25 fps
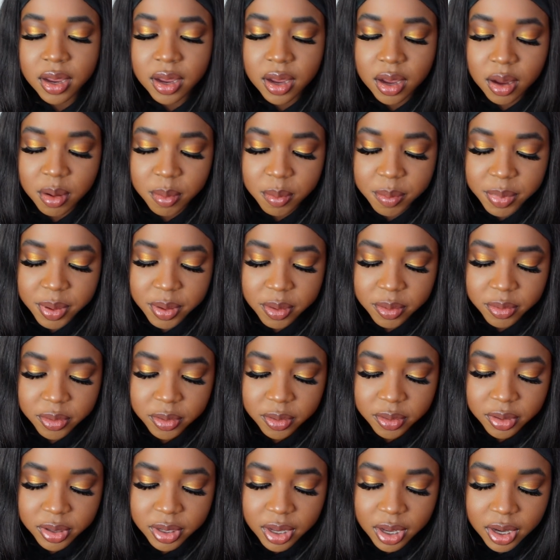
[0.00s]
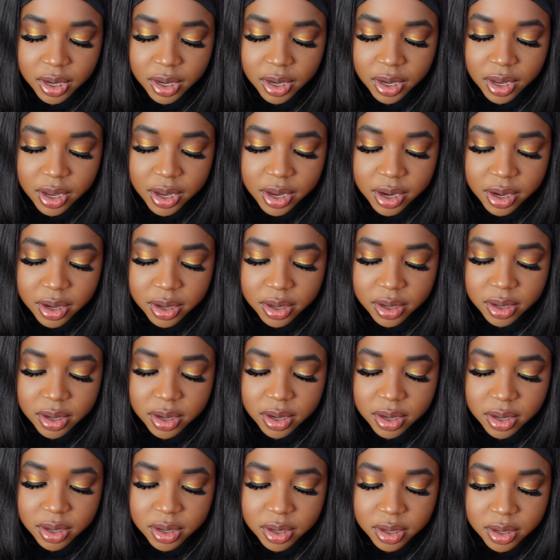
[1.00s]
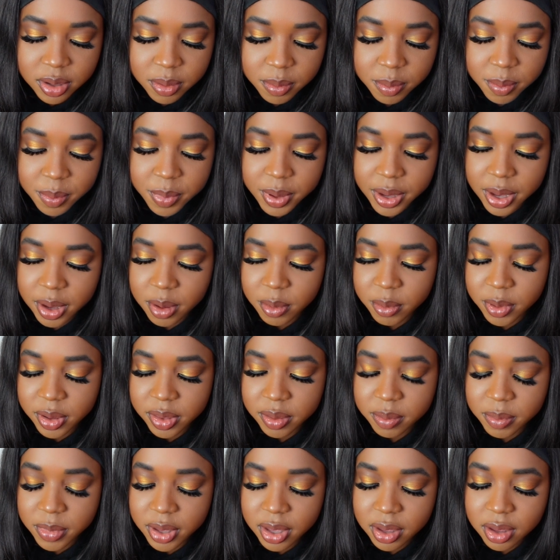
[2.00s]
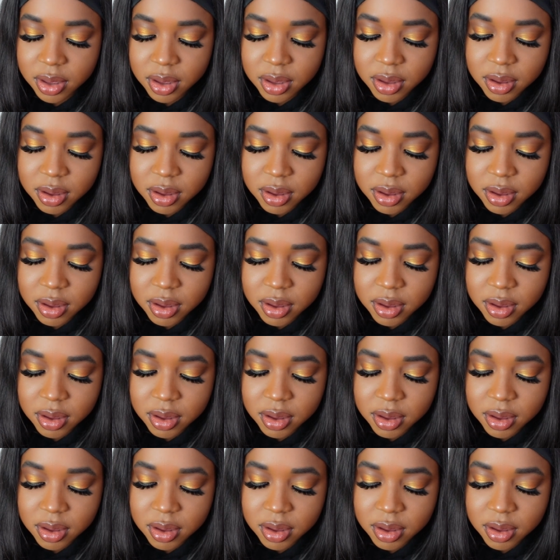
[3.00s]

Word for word: I'll build on that line. Bear with me.